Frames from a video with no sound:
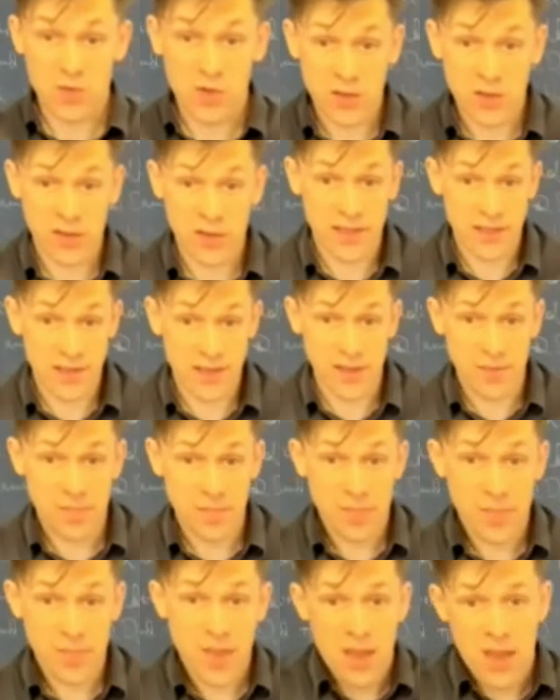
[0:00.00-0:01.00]
1 connected.
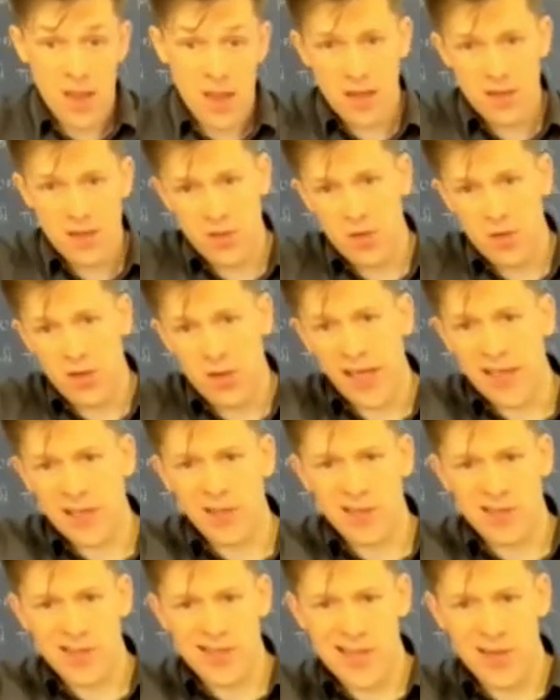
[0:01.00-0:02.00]
And so you
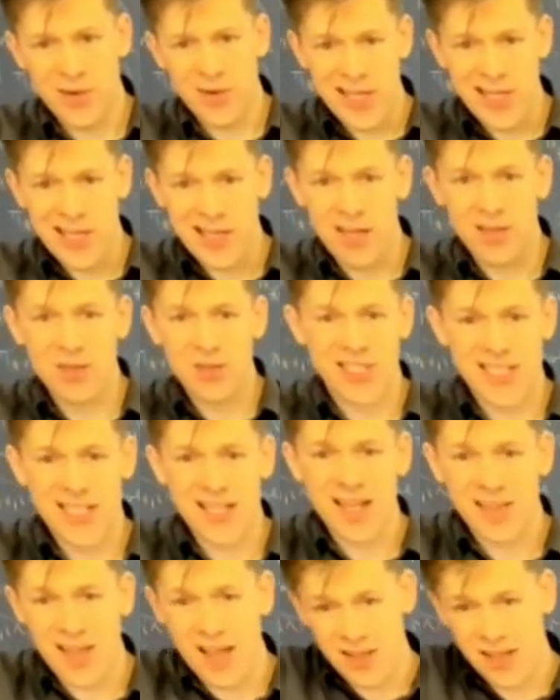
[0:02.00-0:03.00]
calculate the degree and you see
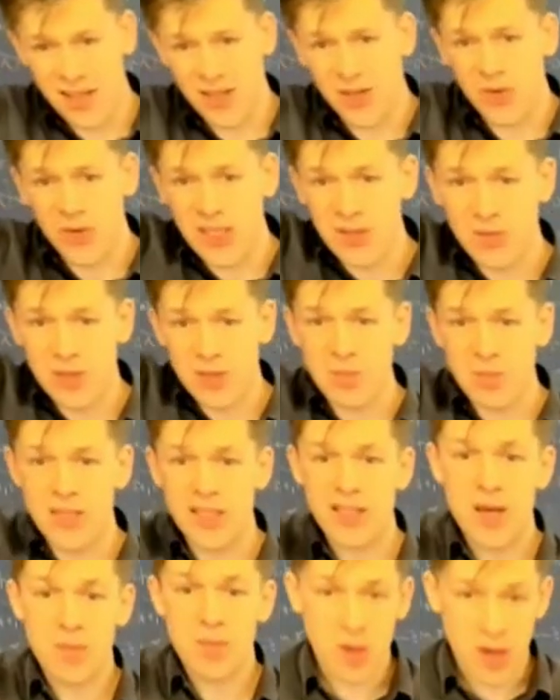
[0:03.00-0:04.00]
that that degree will
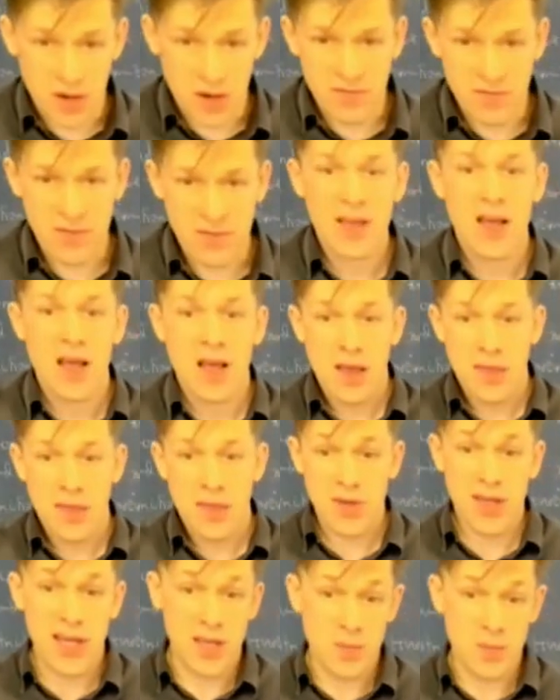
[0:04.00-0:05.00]
be above
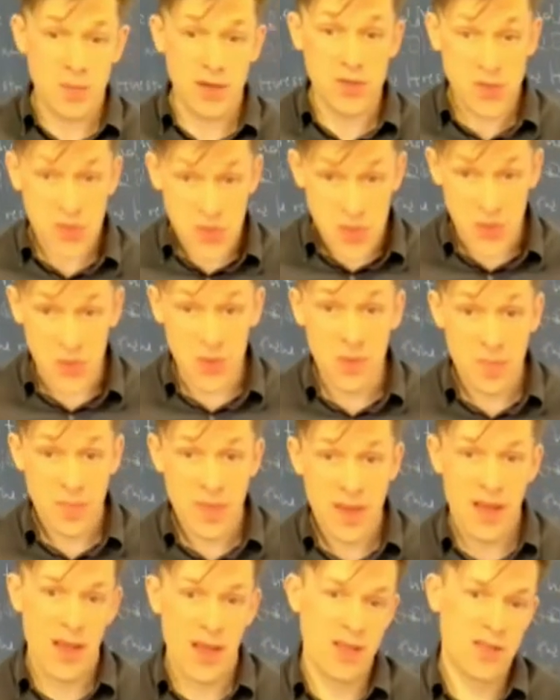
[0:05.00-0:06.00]
3n minus 2.
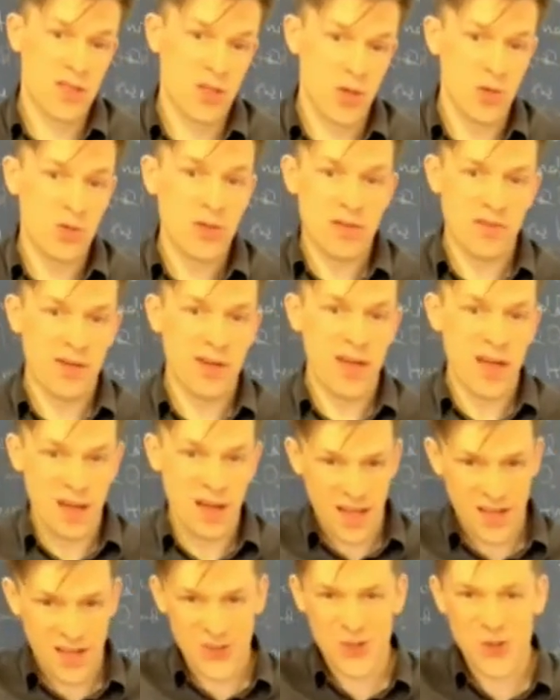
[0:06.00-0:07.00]
And so if
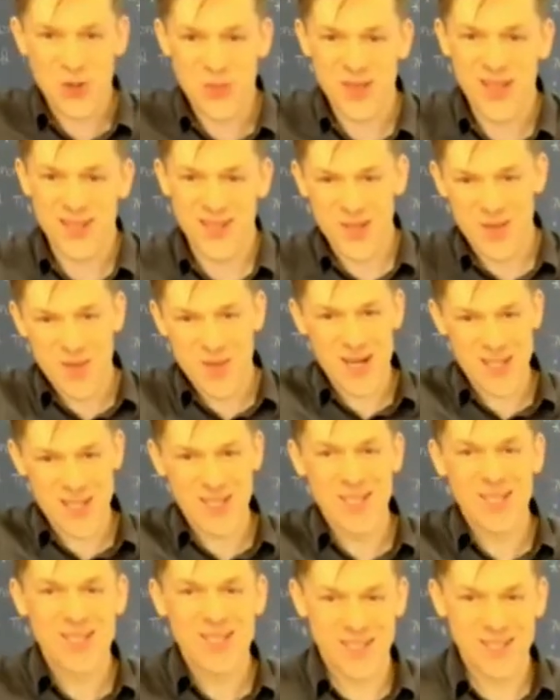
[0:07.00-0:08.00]
I assume that the
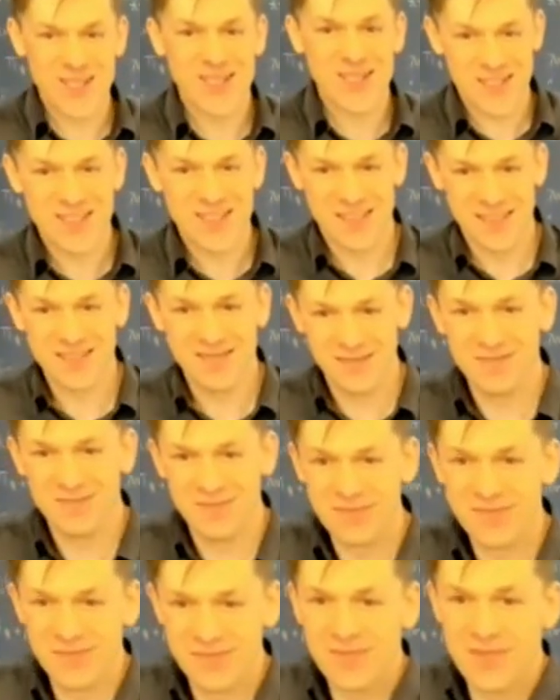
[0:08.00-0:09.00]
dimension is, is
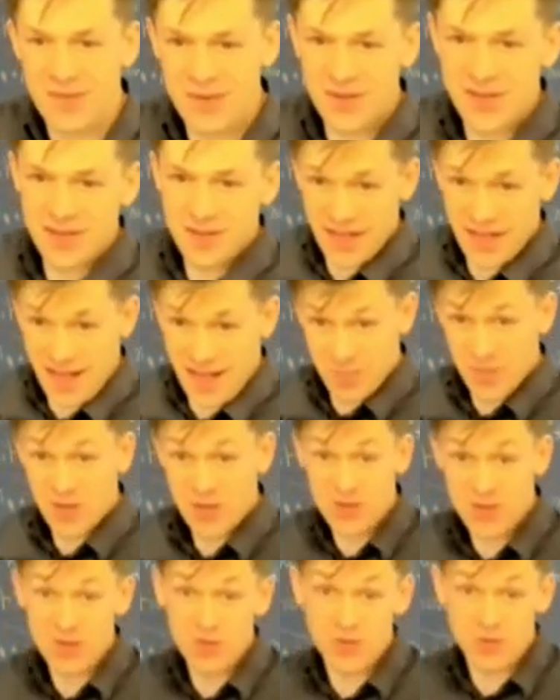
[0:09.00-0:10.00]
3n
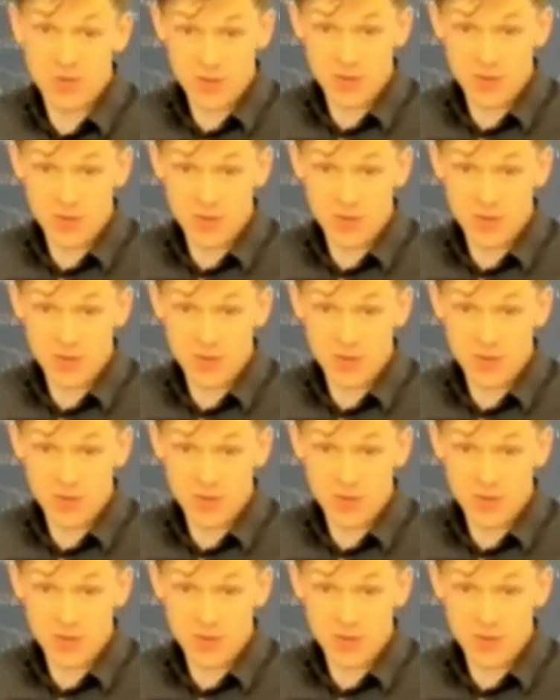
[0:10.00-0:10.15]
minus 2